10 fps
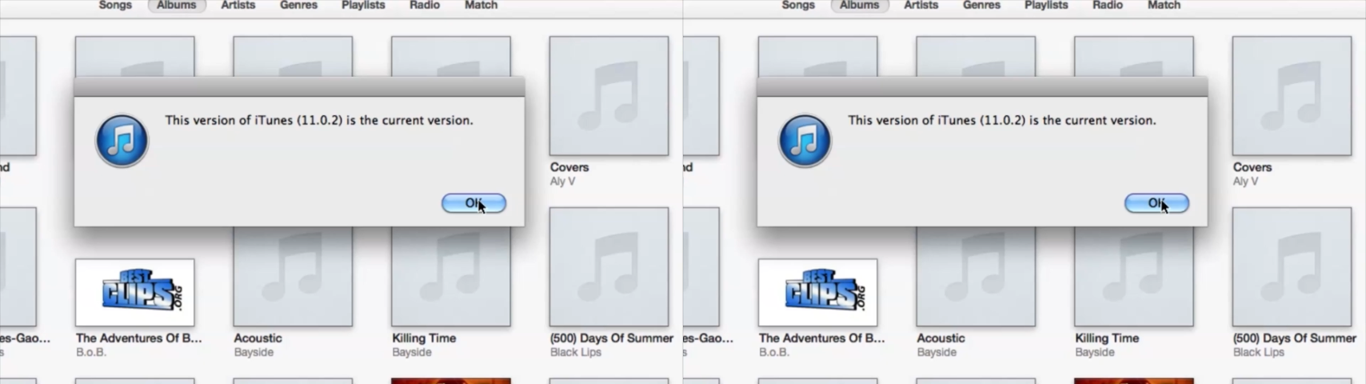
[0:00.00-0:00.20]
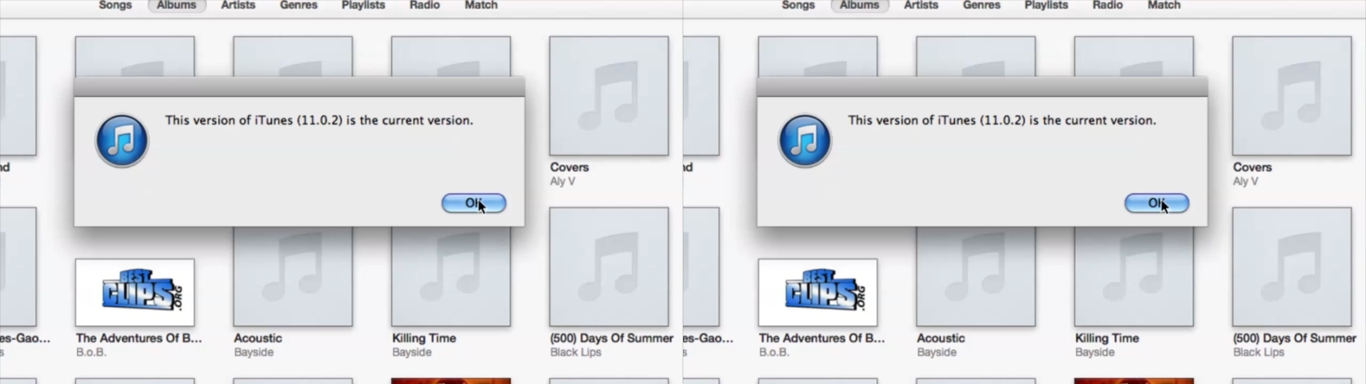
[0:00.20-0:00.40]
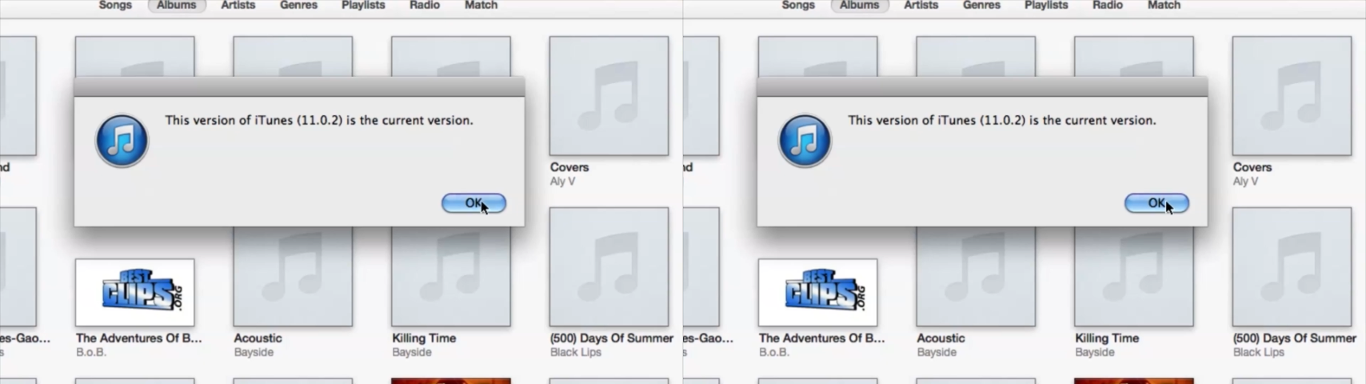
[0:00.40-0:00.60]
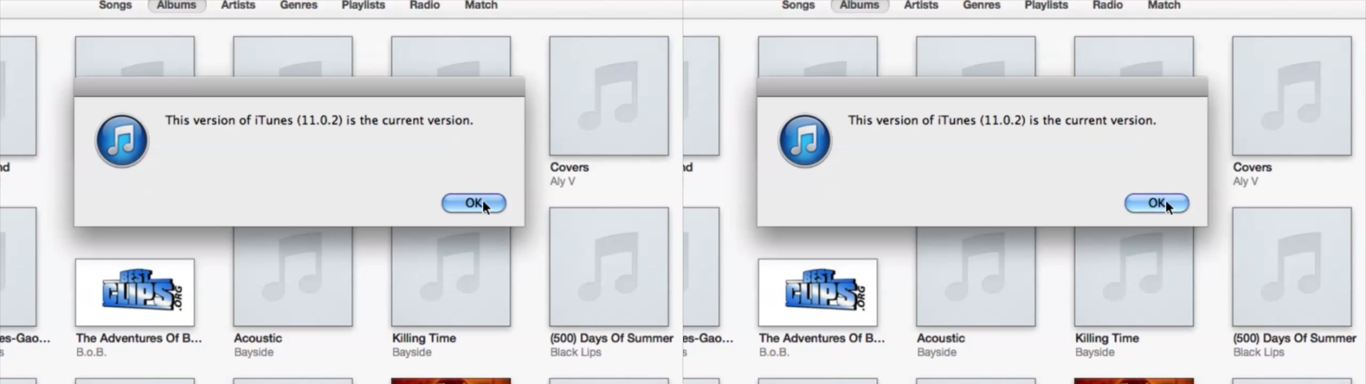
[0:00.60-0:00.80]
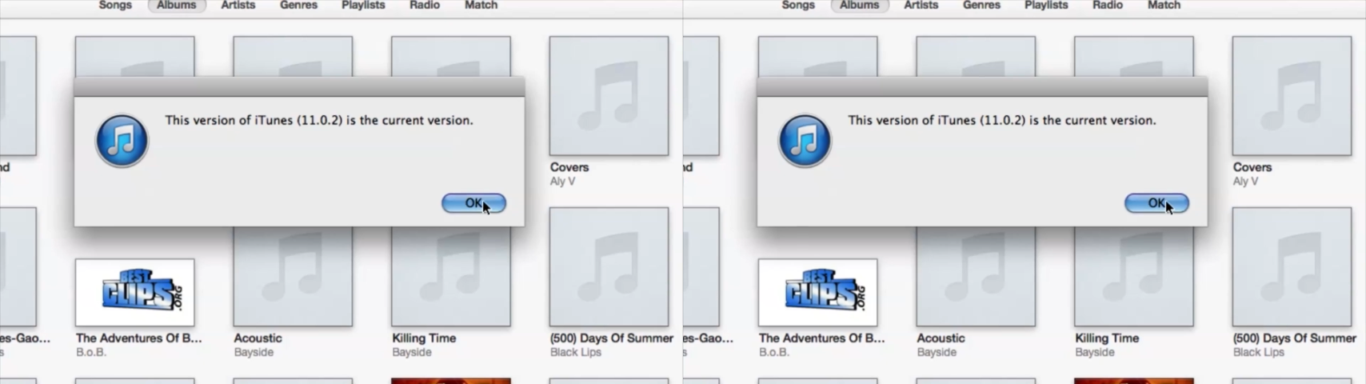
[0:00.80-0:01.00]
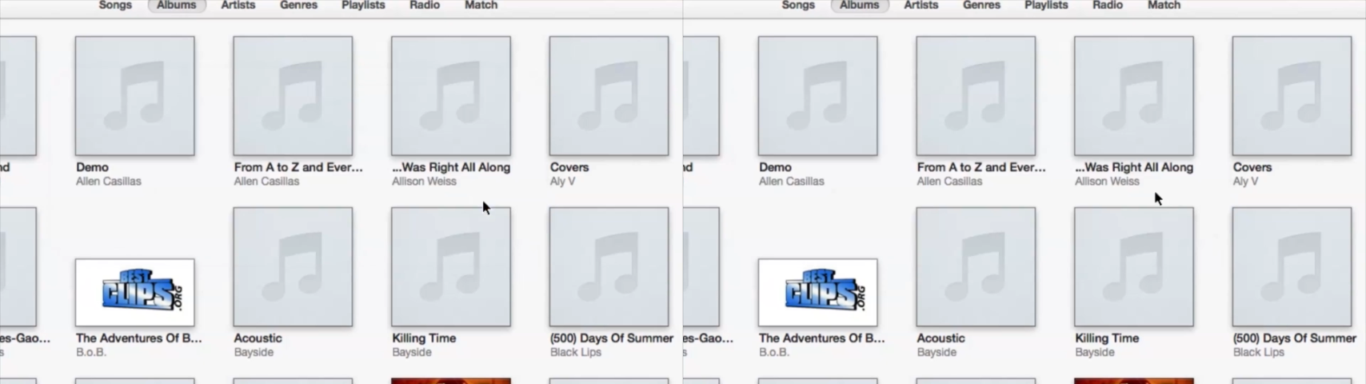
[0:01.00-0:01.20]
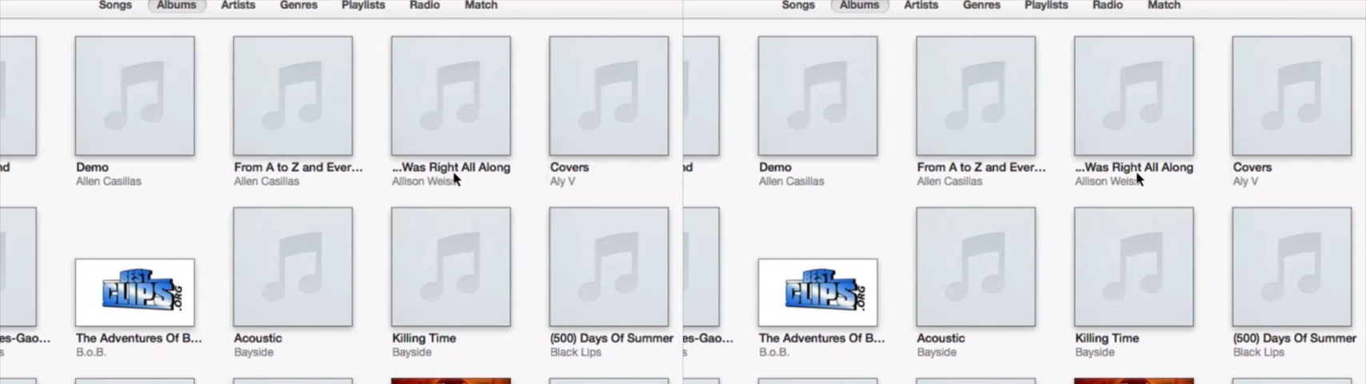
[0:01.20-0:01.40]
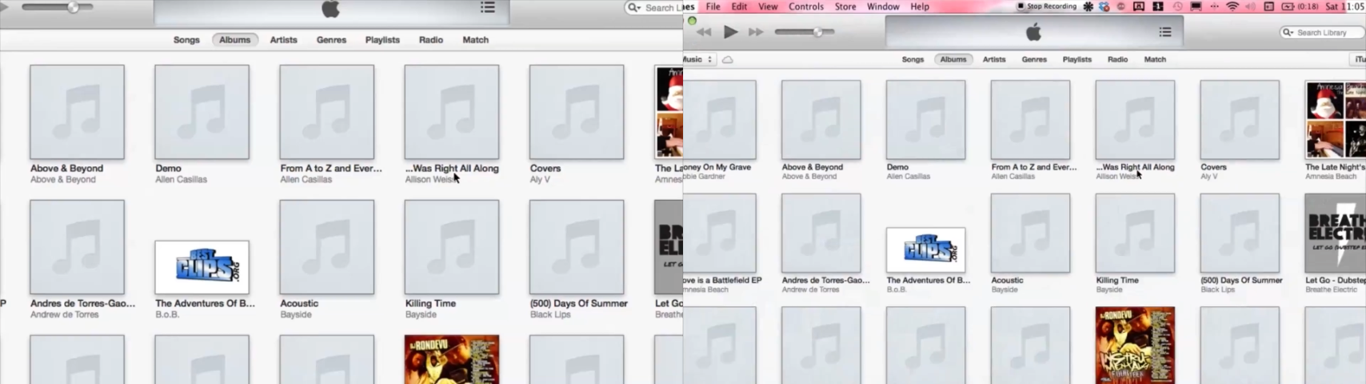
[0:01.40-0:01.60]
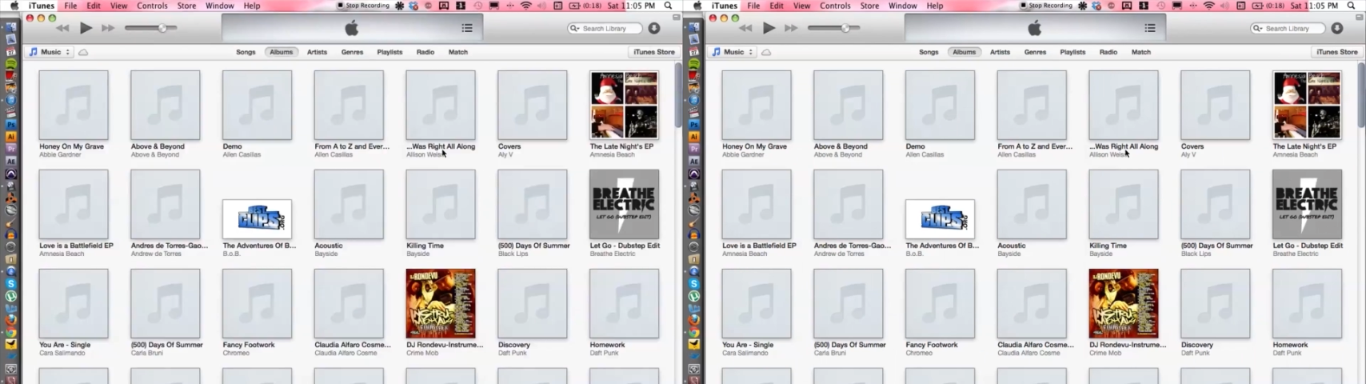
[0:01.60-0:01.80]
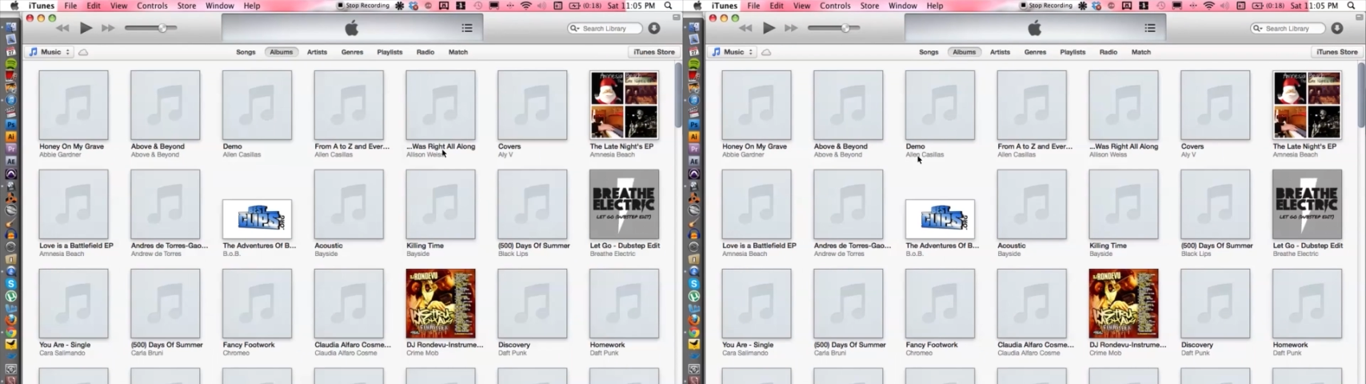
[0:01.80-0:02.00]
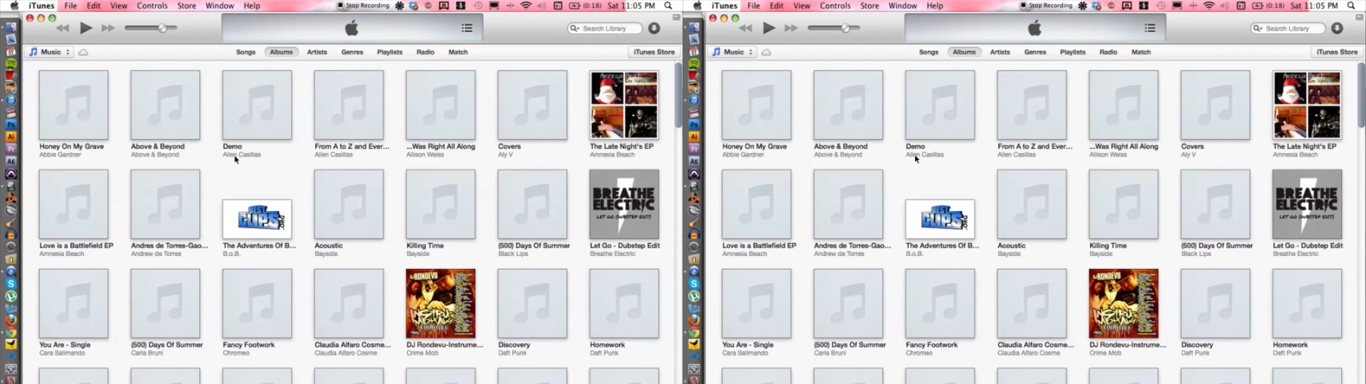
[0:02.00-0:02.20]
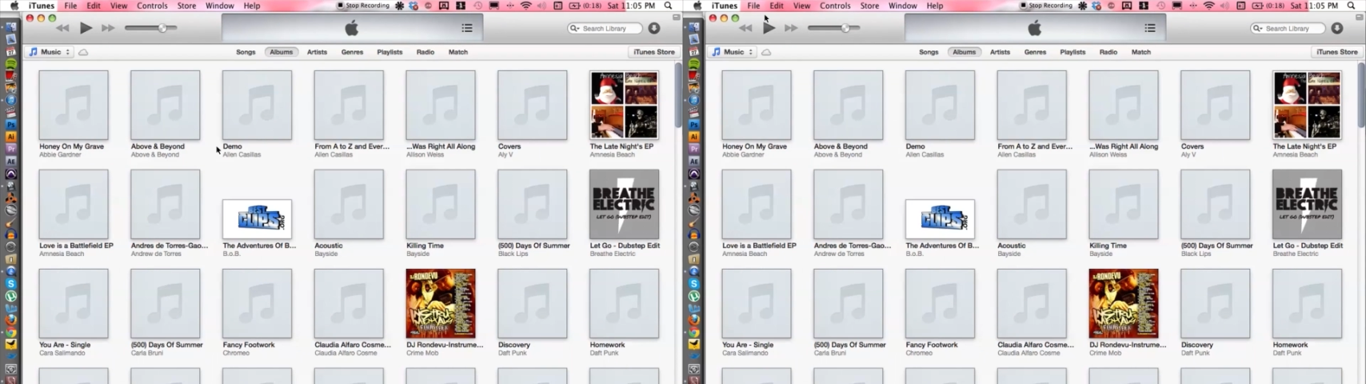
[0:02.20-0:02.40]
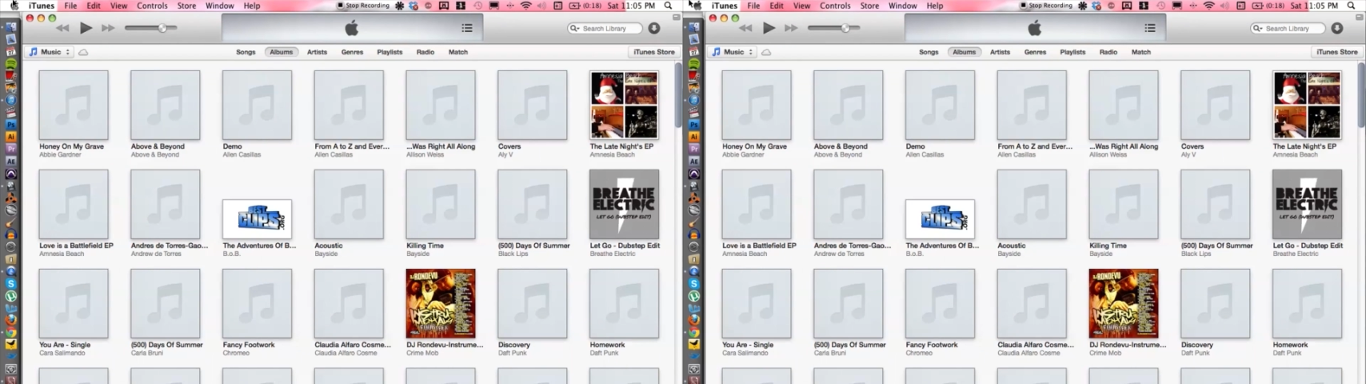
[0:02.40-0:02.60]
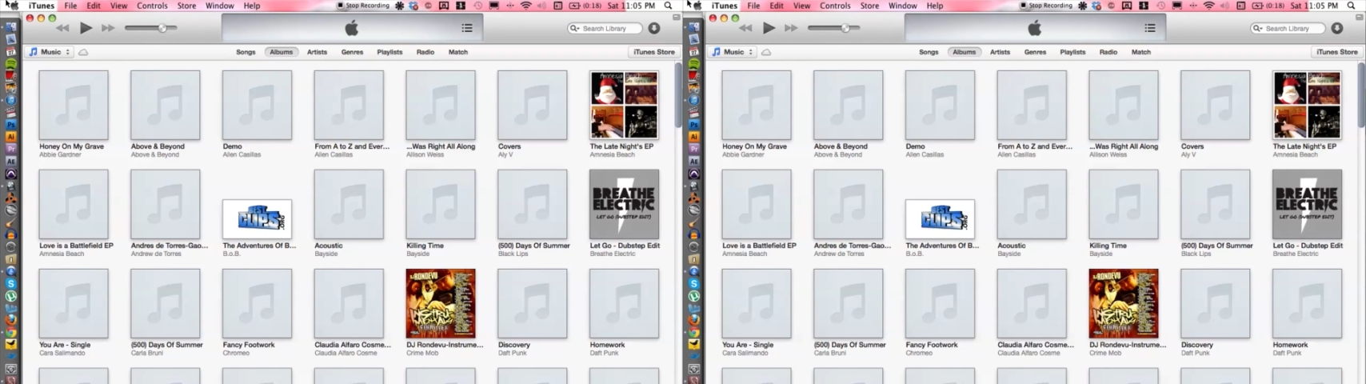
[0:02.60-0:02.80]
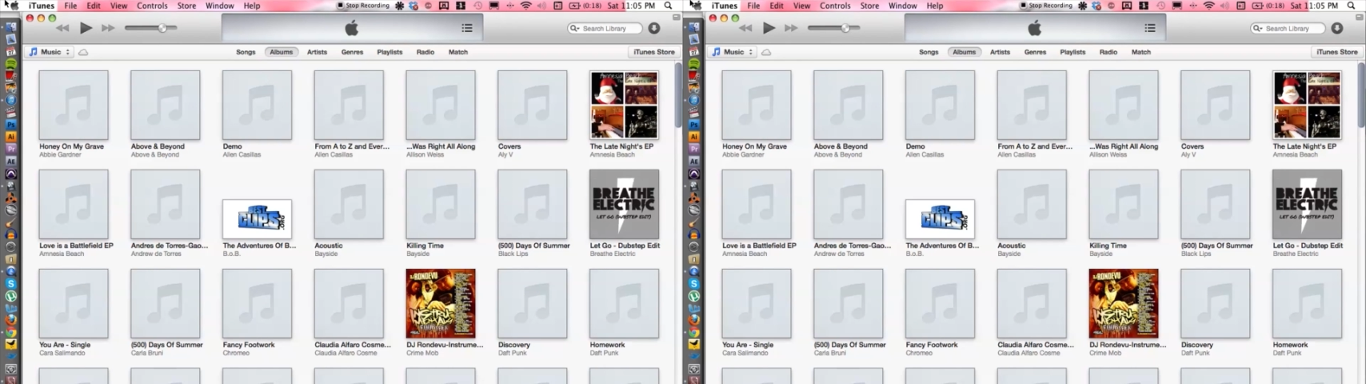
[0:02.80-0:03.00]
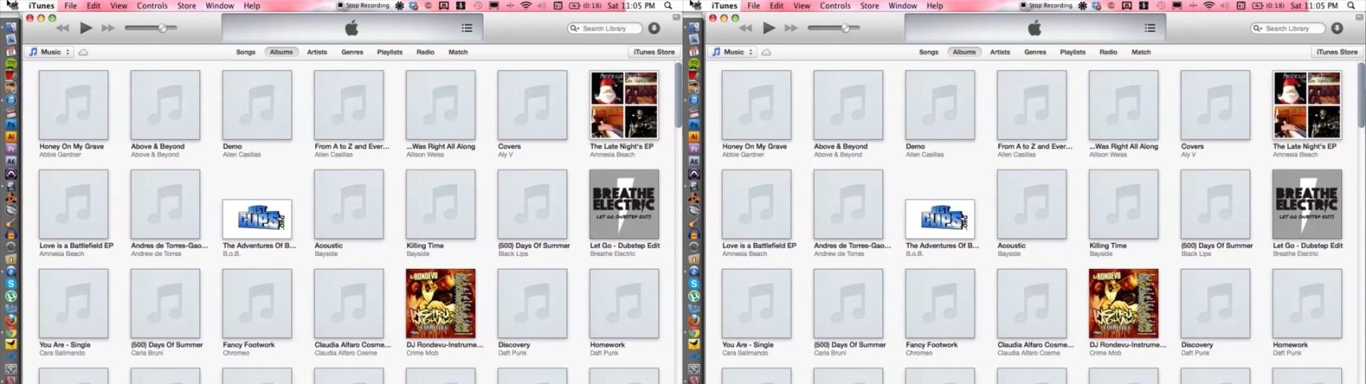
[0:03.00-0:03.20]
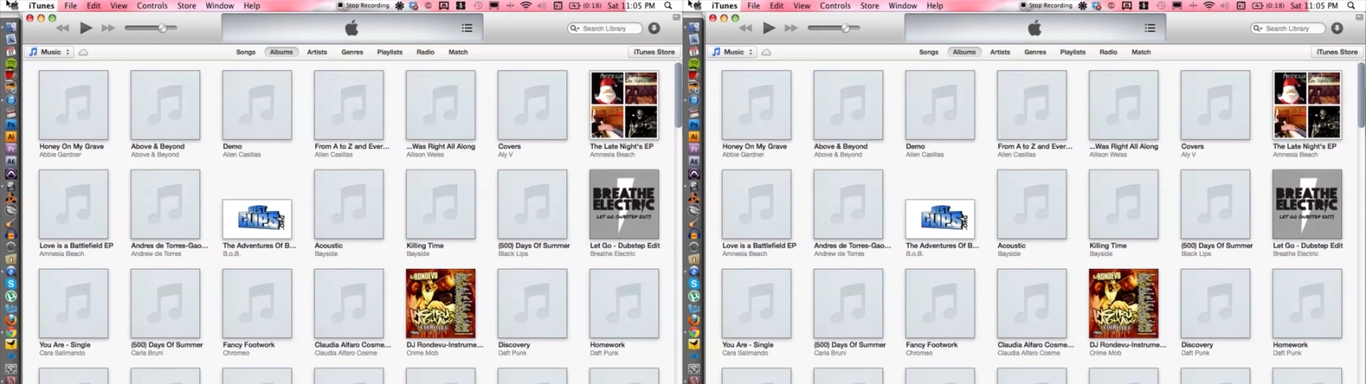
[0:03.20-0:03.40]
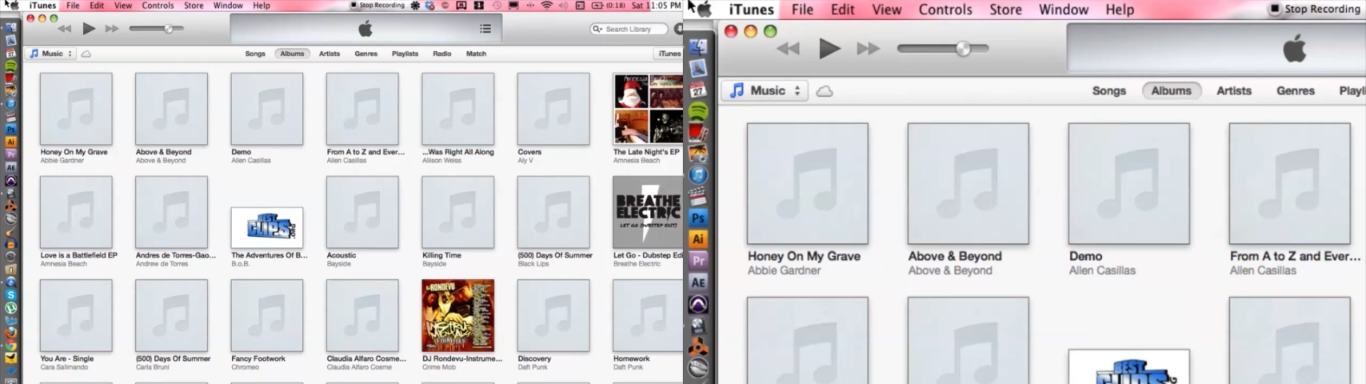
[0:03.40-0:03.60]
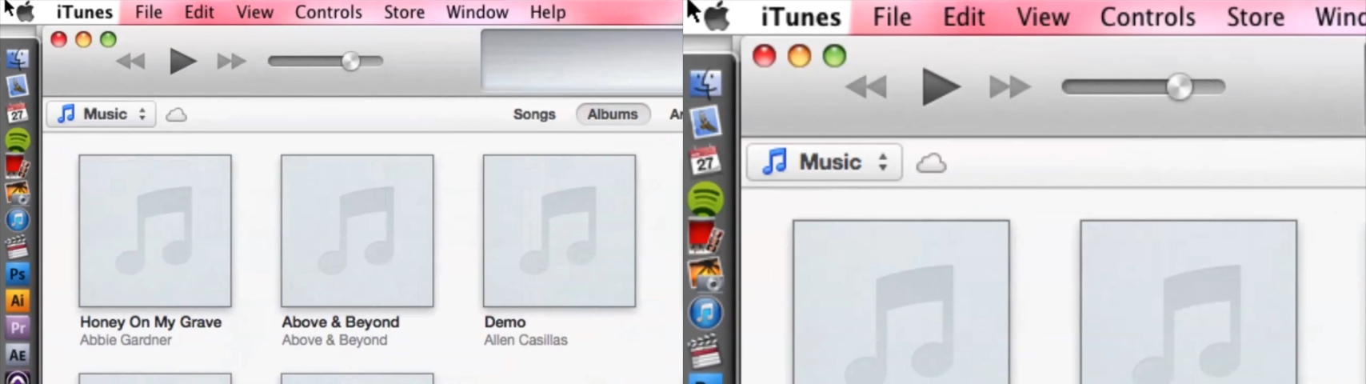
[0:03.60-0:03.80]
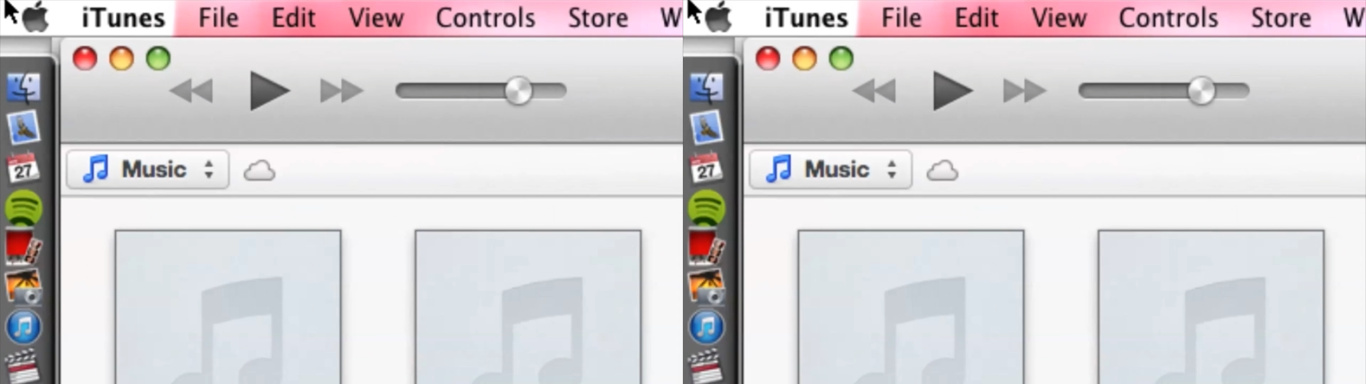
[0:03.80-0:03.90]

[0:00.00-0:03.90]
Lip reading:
[unreadable: no face in view]